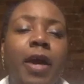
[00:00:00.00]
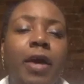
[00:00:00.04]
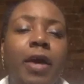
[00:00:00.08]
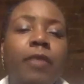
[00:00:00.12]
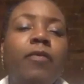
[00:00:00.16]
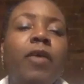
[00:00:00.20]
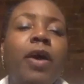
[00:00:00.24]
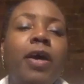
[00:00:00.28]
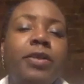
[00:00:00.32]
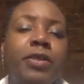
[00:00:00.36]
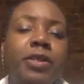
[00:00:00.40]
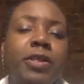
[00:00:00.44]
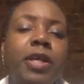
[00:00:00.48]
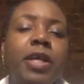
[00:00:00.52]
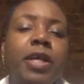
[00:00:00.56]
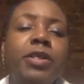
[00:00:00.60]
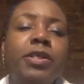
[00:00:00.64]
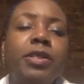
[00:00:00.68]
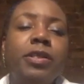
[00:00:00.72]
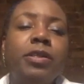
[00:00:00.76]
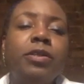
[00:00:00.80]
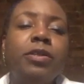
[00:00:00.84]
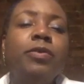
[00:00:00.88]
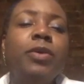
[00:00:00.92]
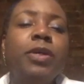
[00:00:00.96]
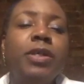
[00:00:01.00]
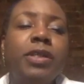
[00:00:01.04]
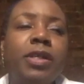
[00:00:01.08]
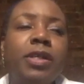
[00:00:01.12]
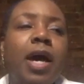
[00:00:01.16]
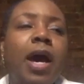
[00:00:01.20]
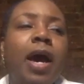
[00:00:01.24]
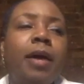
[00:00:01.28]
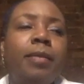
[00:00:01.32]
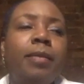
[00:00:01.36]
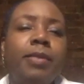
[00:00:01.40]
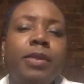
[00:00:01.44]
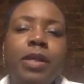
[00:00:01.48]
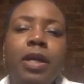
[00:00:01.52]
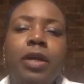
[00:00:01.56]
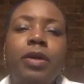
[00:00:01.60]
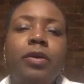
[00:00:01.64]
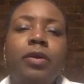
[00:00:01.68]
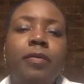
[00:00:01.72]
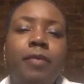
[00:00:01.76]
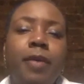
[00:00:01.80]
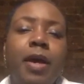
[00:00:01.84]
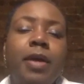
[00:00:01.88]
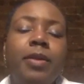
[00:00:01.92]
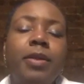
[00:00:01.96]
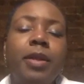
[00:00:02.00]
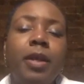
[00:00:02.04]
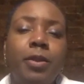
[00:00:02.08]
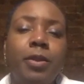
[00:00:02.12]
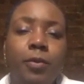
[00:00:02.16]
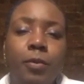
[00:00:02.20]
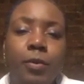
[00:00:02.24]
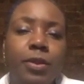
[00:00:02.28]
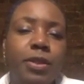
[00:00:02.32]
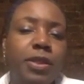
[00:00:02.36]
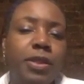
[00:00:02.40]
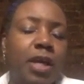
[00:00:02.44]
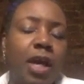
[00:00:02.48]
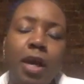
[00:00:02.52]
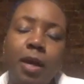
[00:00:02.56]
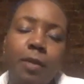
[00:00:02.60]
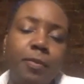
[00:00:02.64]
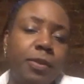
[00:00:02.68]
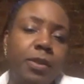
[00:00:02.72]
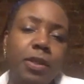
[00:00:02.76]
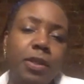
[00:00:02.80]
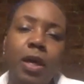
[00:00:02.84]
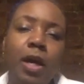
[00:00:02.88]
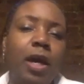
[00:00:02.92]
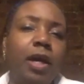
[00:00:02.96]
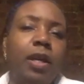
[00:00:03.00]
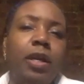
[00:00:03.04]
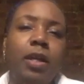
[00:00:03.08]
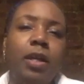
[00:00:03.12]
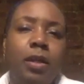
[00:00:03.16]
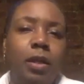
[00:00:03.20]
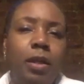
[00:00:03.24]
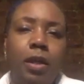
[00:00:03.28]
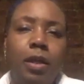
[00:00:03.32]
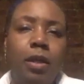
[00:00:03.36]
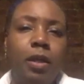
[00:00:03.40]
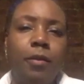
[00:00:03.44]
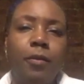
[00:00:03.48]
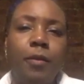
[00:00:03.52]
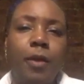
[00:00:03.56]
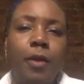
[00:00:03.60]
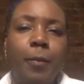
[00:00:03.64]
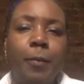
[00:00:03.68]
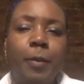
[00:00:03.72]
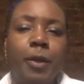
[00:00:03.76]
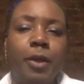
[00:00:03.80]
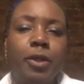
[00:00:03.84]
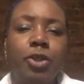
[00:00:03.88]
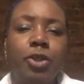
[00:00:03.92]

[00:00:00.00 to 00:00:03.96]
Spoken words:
Right. So that's three times. I could have had that three times. I didn't need it that much.